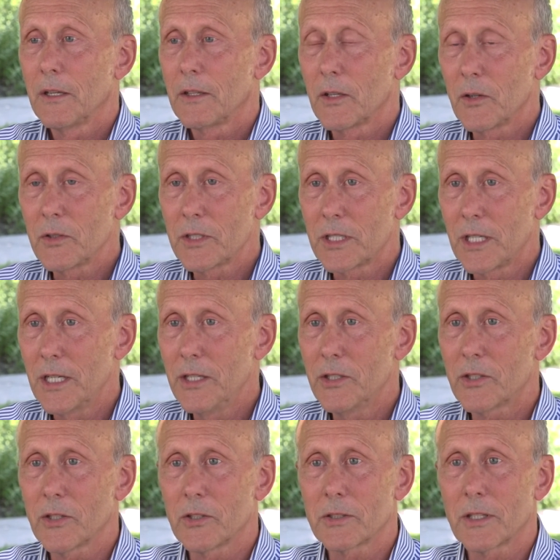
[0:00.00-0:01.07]
Those
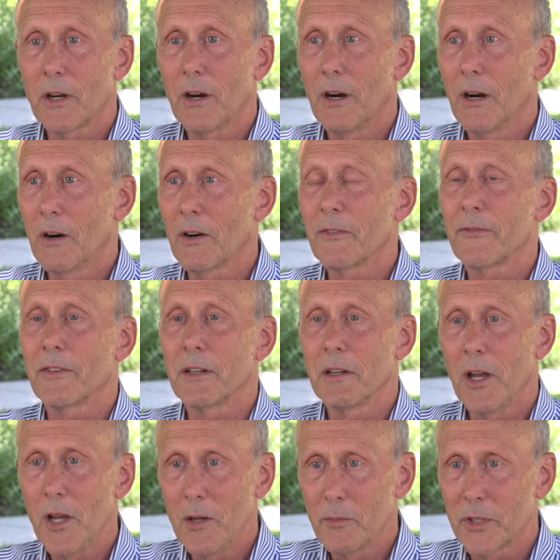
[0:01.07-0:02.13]
teachers are
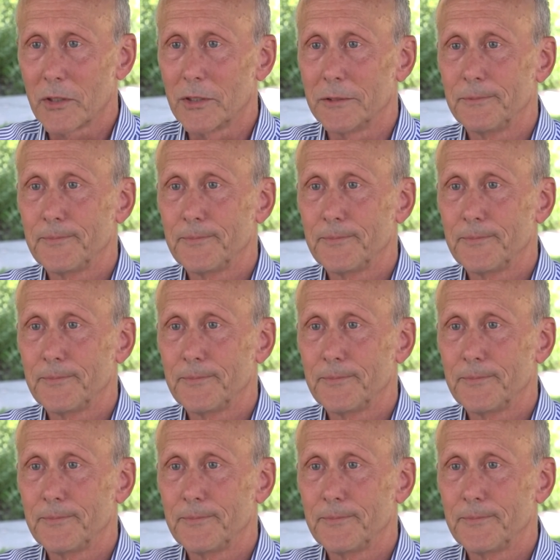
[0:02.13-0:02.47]
phenomenal.